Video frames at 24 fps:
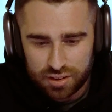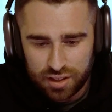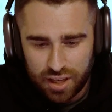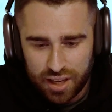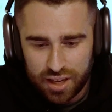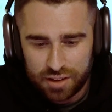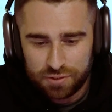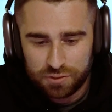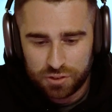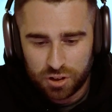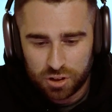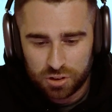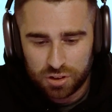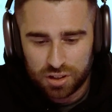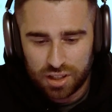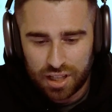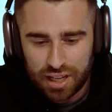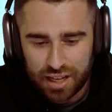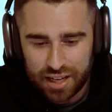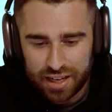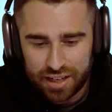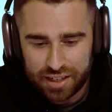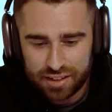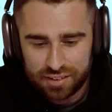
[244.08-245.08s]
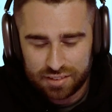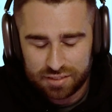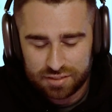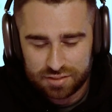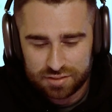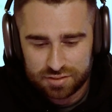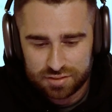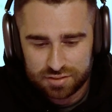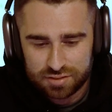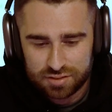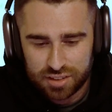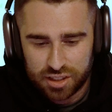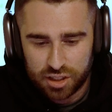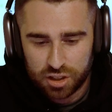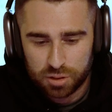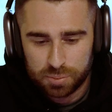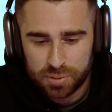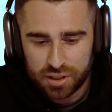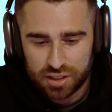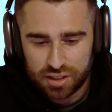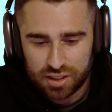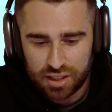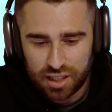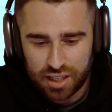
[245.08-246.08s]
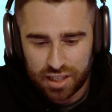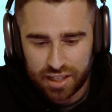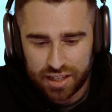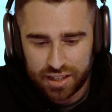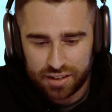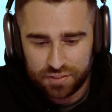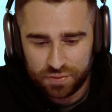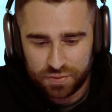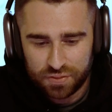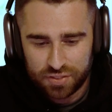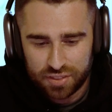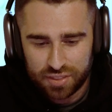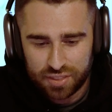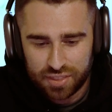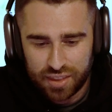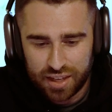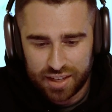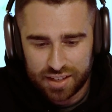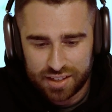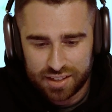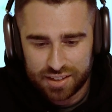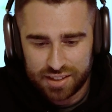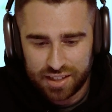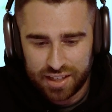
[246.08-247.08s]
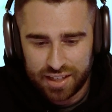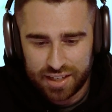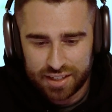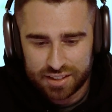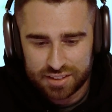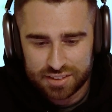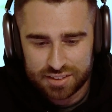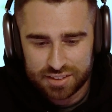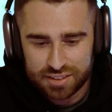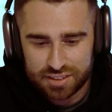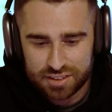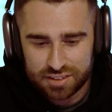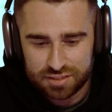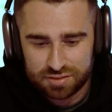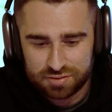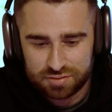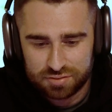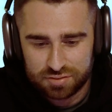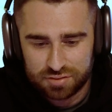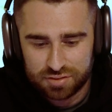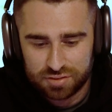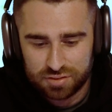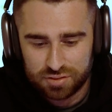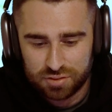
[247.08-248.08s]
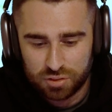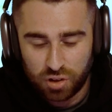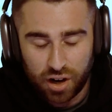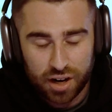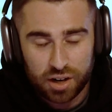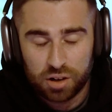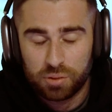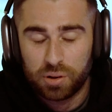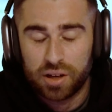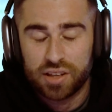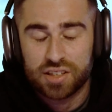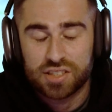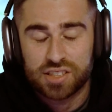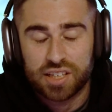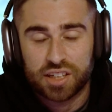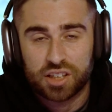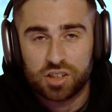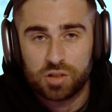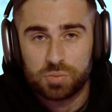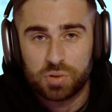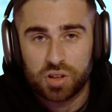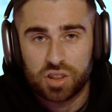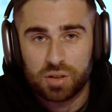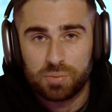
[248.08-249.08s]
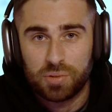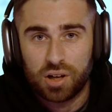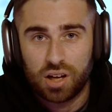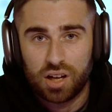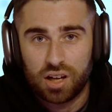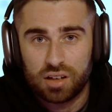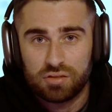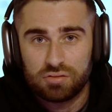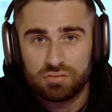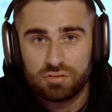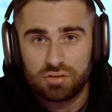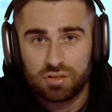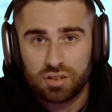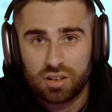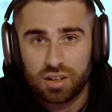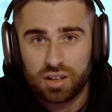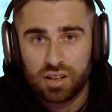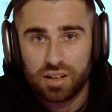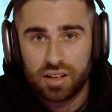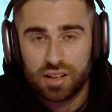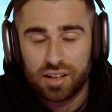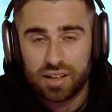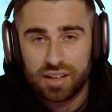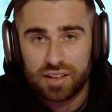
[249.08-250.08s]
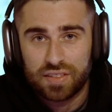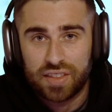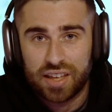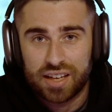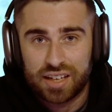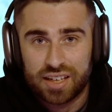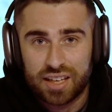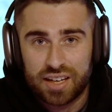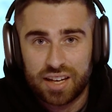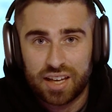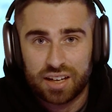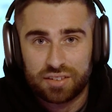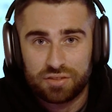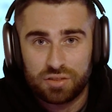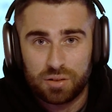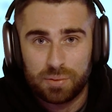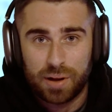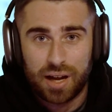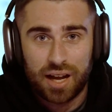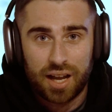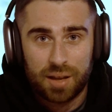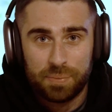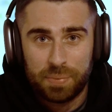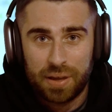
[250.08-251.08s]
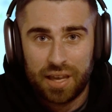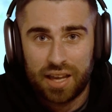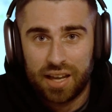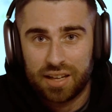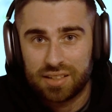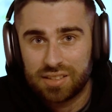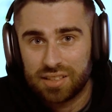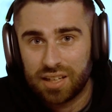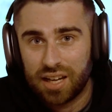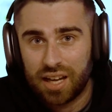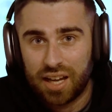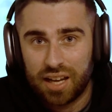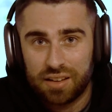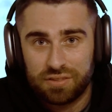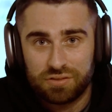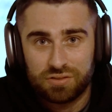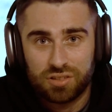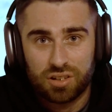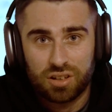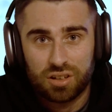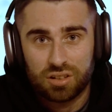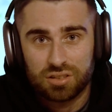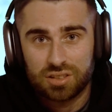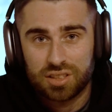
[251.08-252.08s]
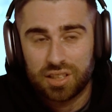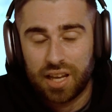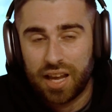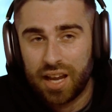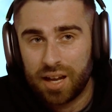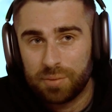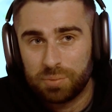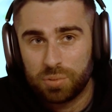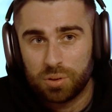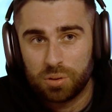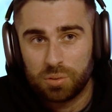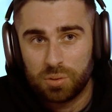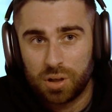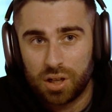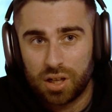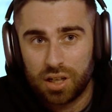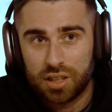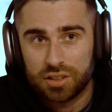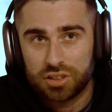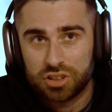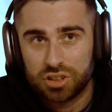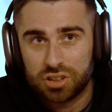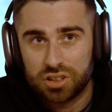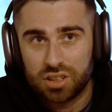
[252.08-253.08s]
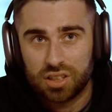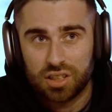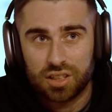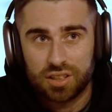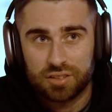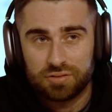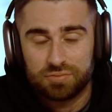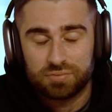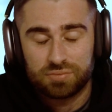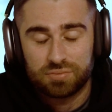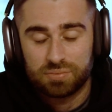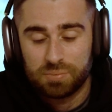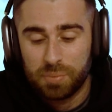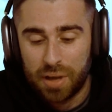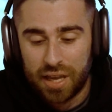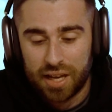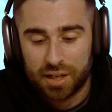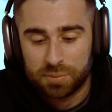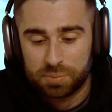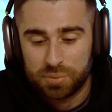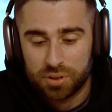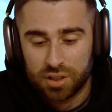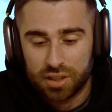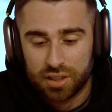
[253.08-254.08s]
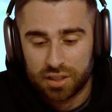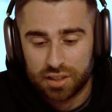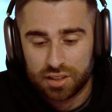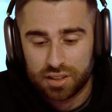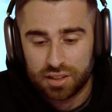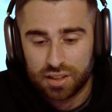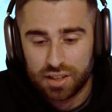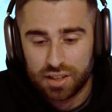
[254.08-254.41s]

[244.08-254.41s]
headphone line, earbud line, they connect right away the second you put them on. They connect from iPad to iPhone to Apple Watch to MacBook.